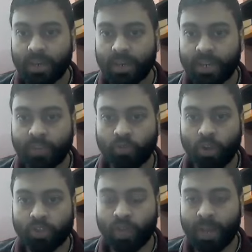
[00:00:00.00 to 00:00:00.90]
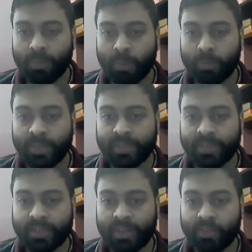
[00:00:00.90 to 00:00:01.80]
it would also help companies
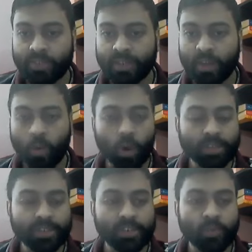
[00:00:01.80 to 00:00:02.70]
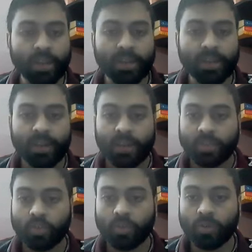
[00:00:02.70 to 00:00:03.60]
in reducing the cost as well.
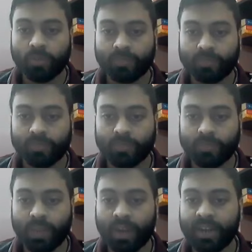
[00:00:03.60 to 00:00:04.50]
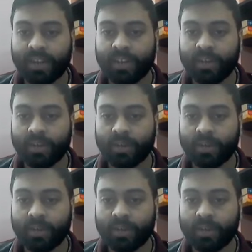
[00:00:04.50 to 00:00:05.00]
So conducting